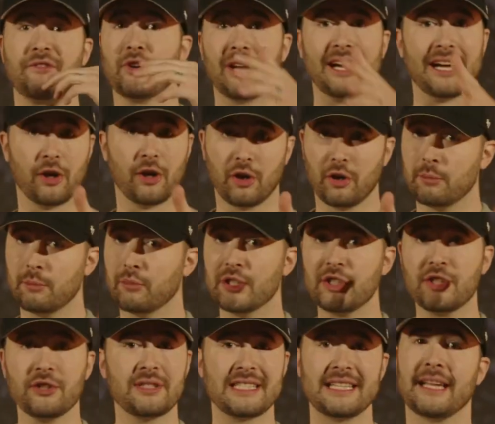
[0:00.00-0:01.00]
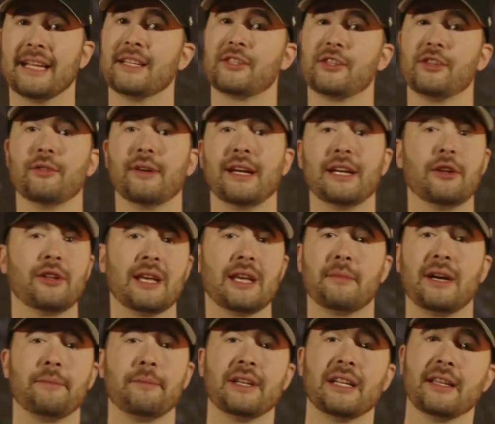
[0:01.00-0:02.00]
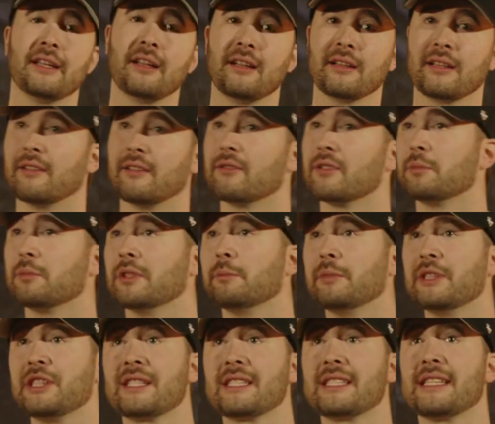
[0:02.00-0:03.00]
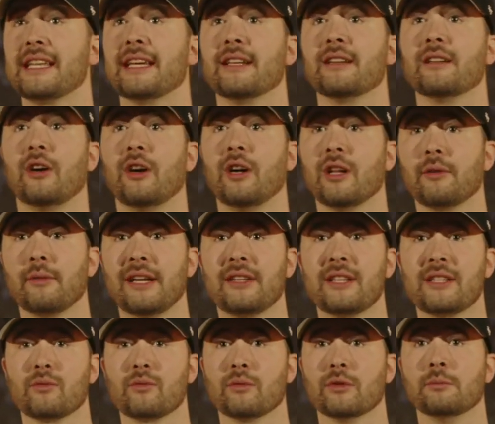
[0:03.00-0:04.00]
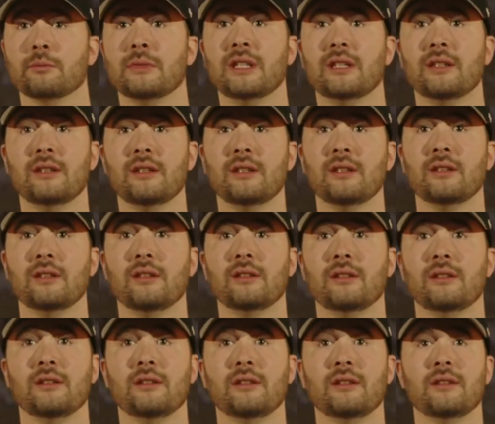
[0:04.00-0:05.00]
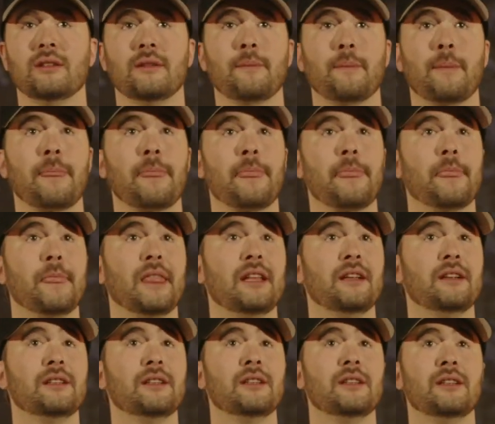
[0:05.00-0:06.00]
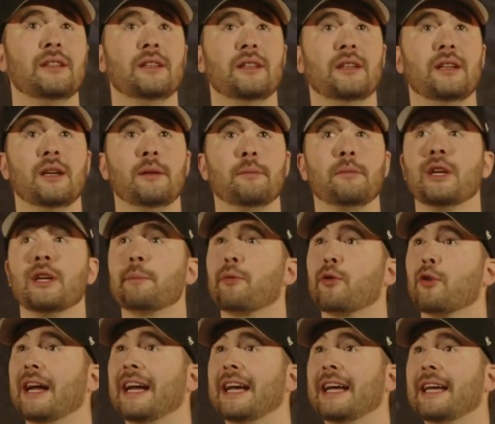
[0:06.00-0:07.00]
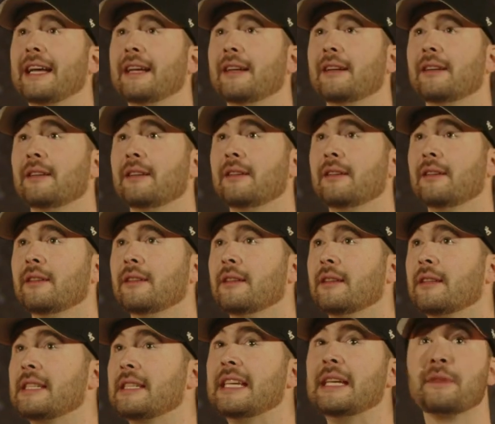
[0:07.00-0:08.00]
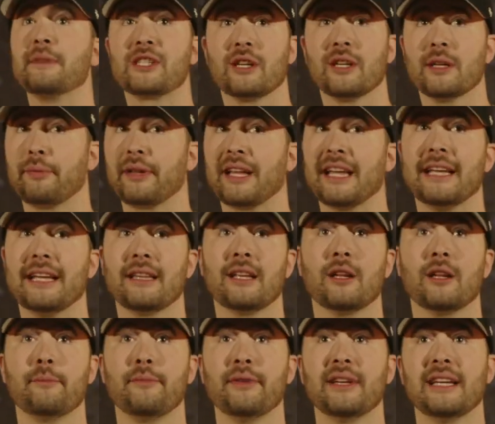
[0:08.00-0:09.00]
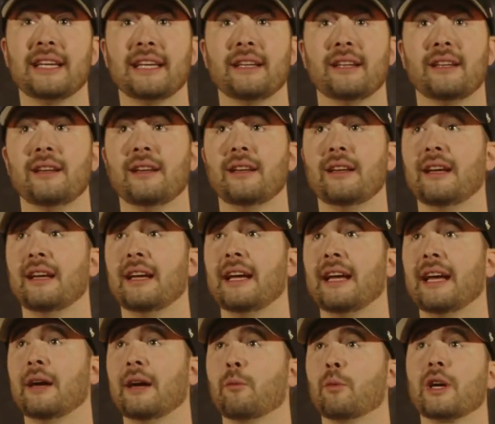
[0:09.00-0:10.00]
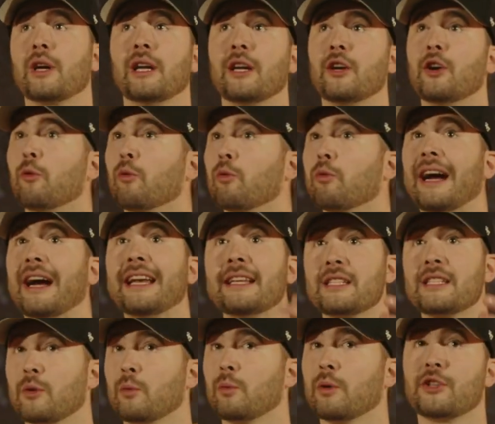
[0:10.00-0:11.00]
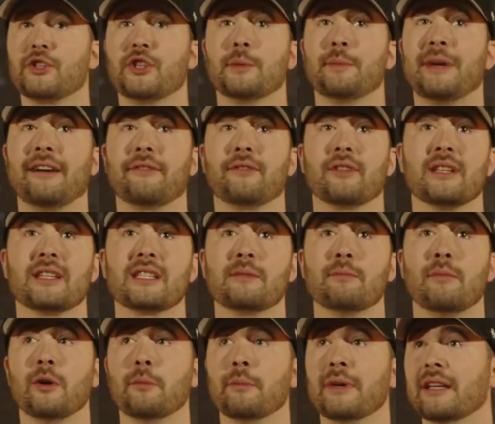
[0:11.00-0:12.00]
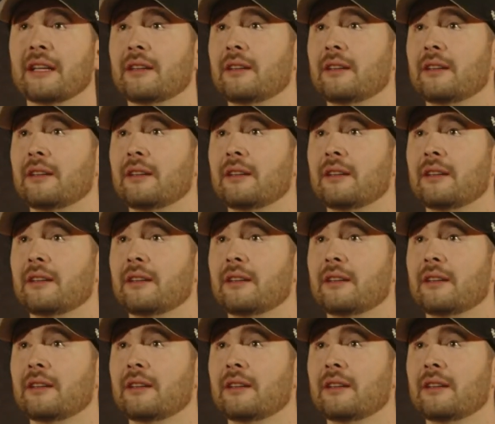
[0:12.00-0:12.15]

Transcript: at home, would you stand too? I know that might be a little uncomfortable, but just stand all around this room. I'm going to pray. Team is going to play a little bit, and we're going to go right into worship after this moment.